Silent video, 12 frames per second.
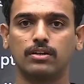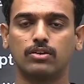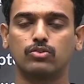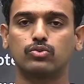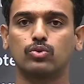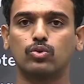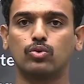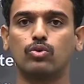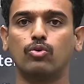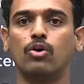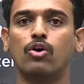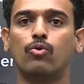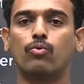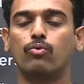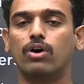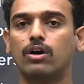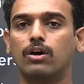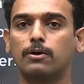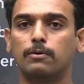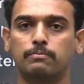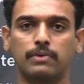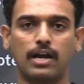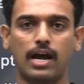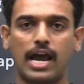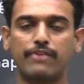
So I